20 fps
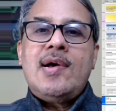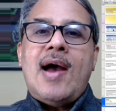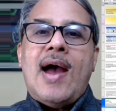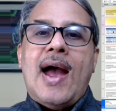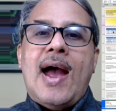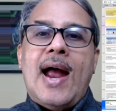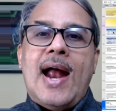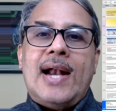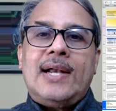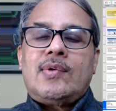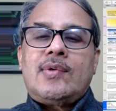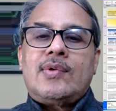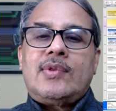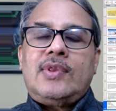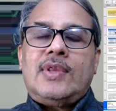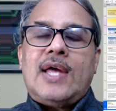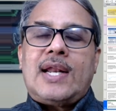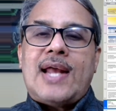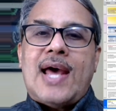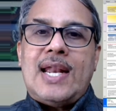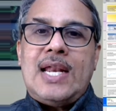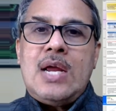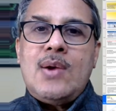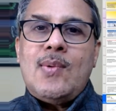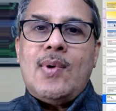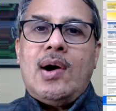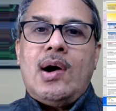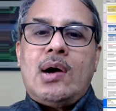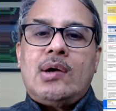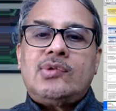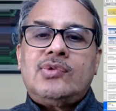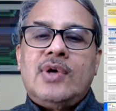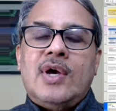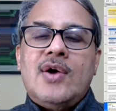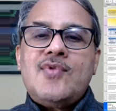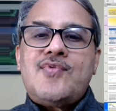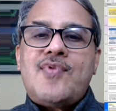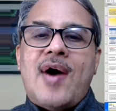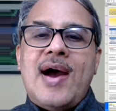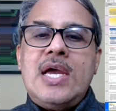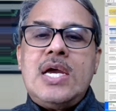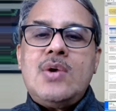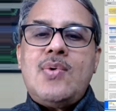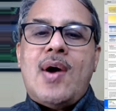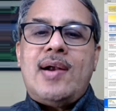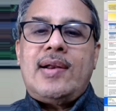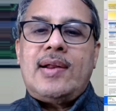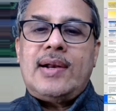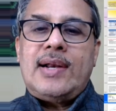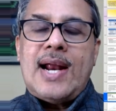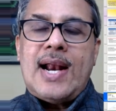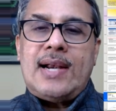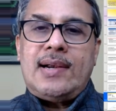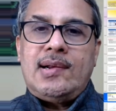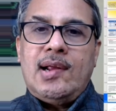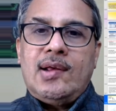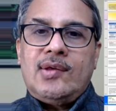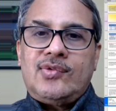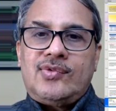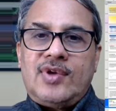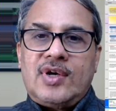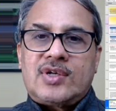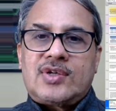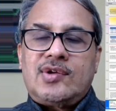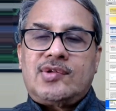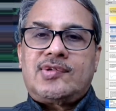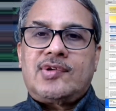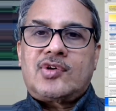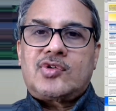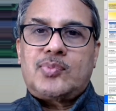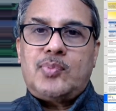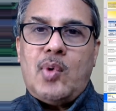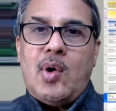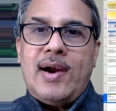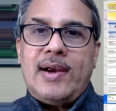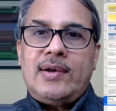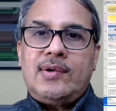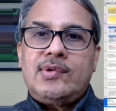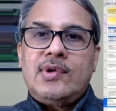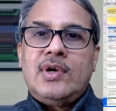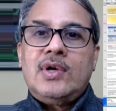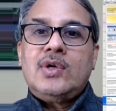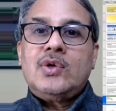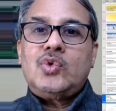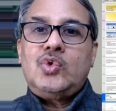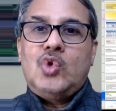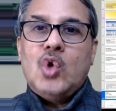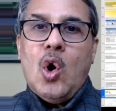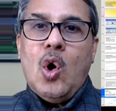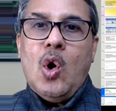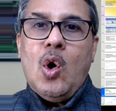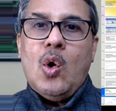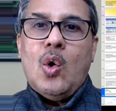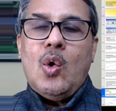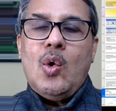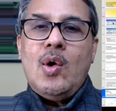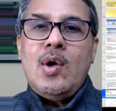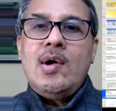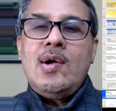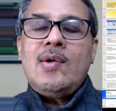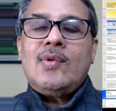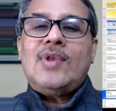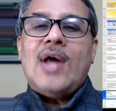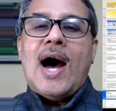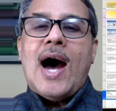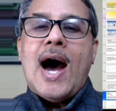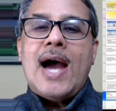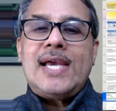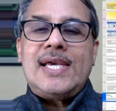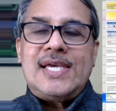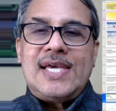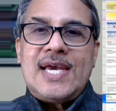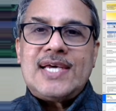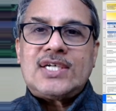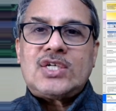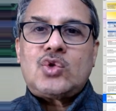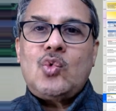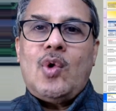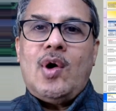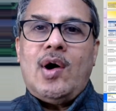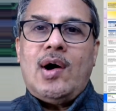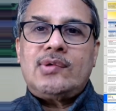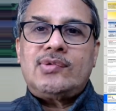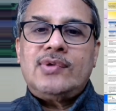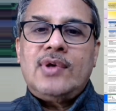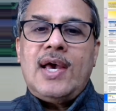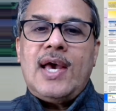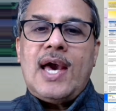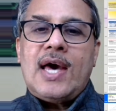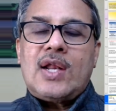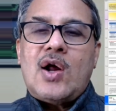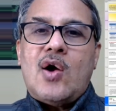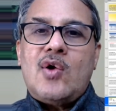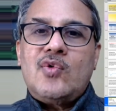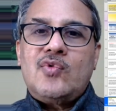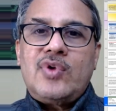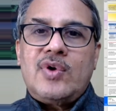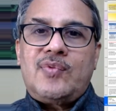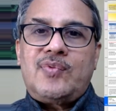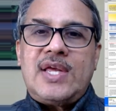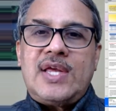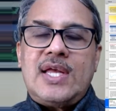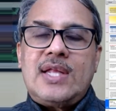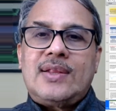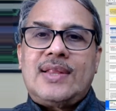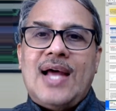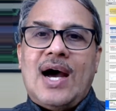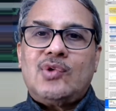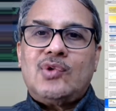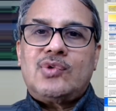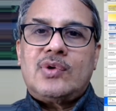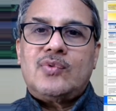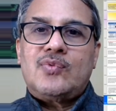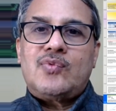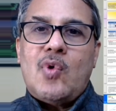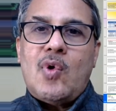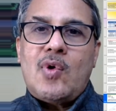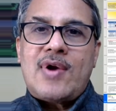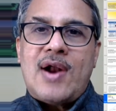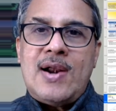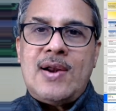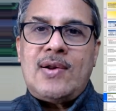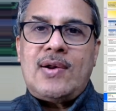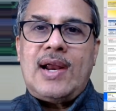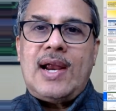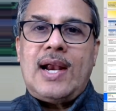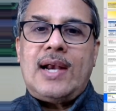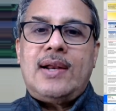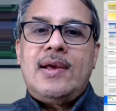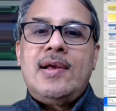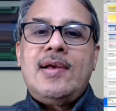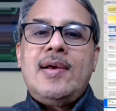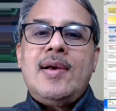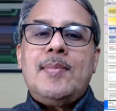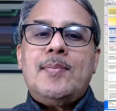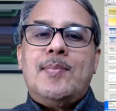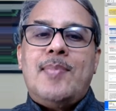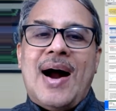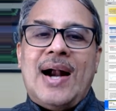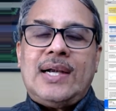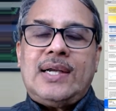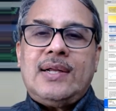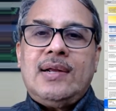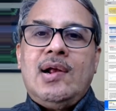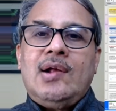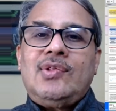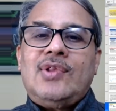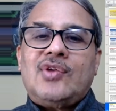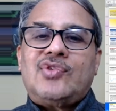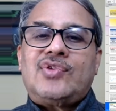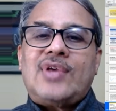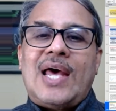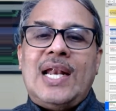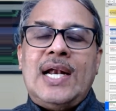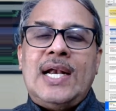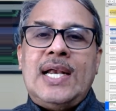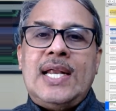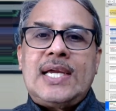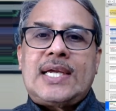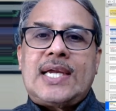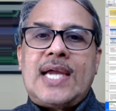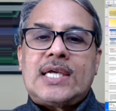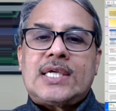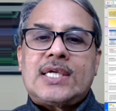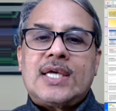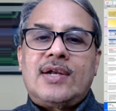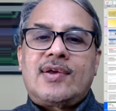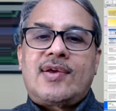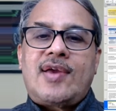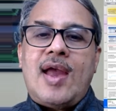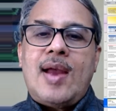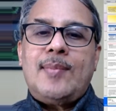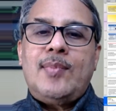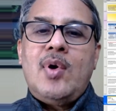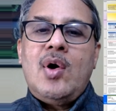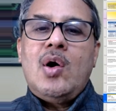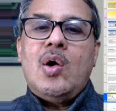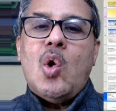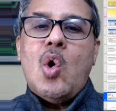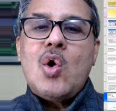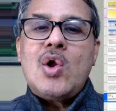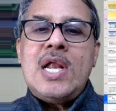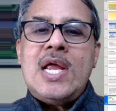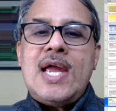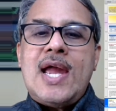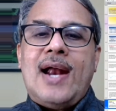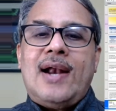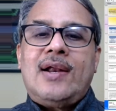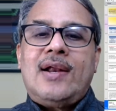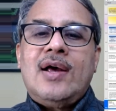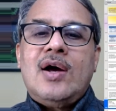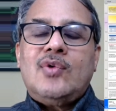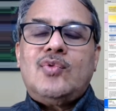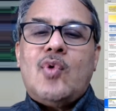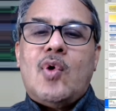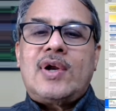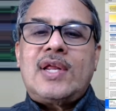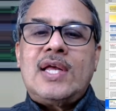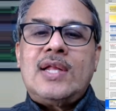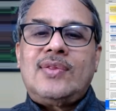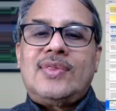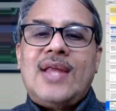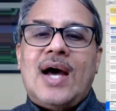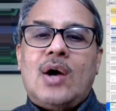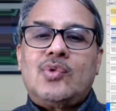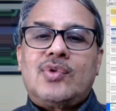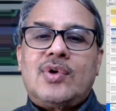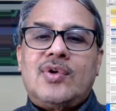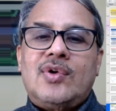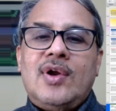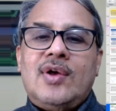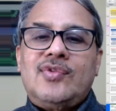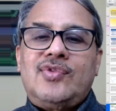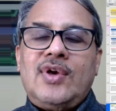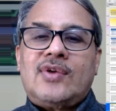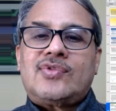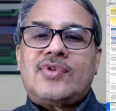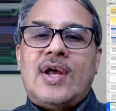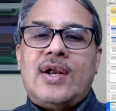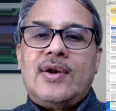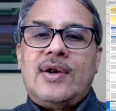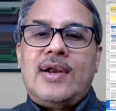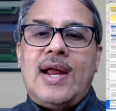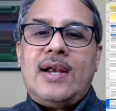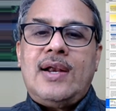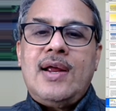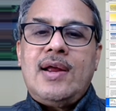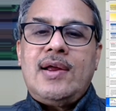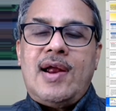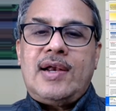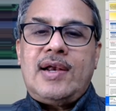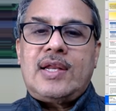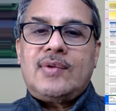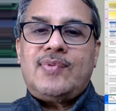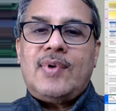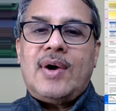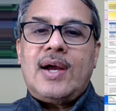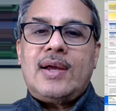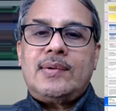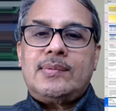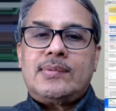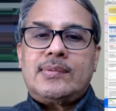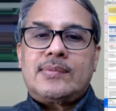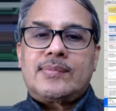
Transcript: and the rally was 566 points though the highest was around 15,400 but the sell indication came only at 14,685.